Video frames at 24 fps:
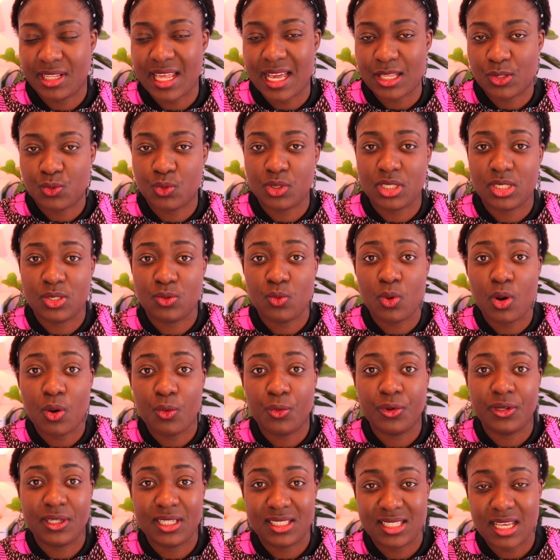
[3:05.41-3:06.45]
That is what
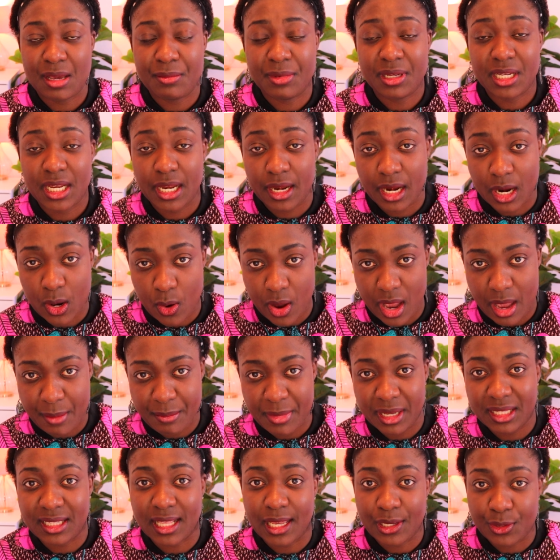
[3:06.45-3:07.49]
will determine the
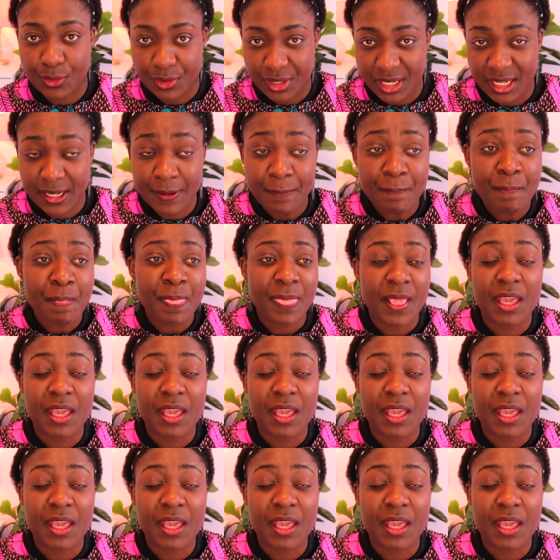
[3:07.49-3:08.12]
requirement that you need.